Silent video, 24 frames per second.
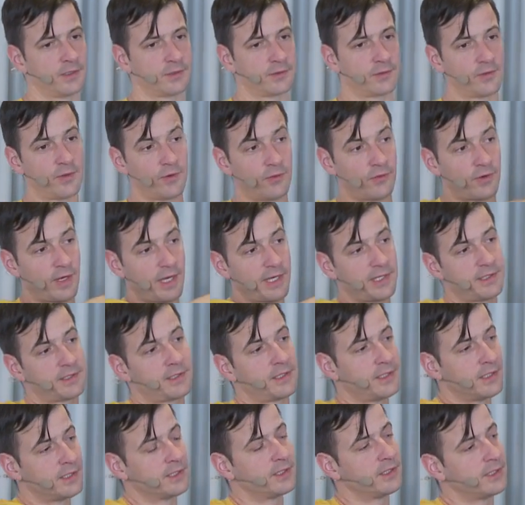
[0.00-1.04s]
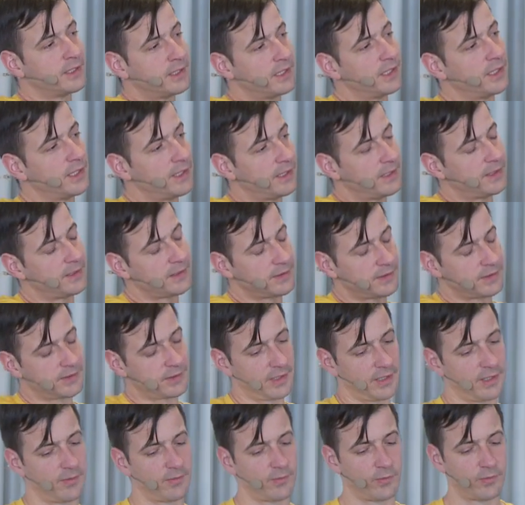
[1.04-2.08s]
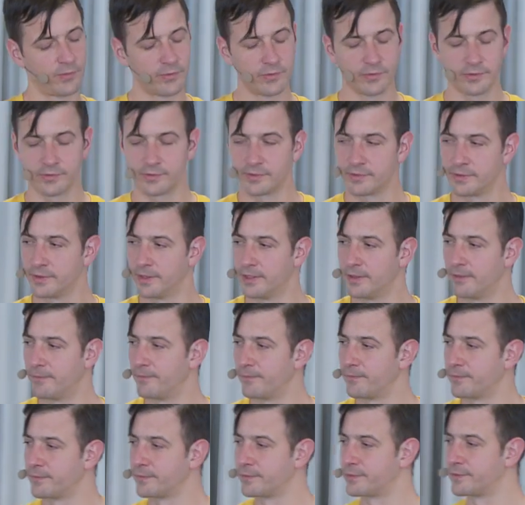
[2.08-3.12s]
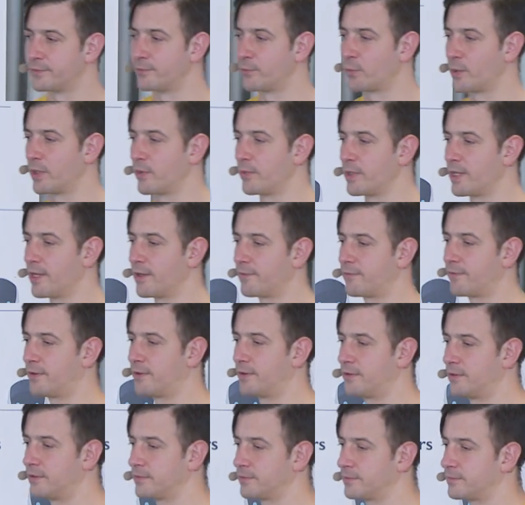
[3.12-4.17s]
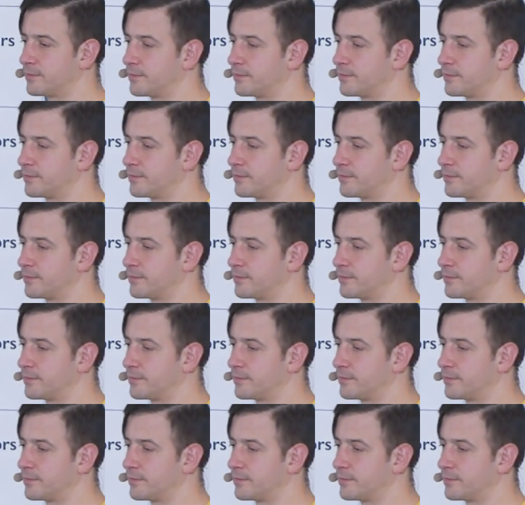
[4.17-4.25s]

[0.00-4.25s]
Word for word: to the right um, um, where we have our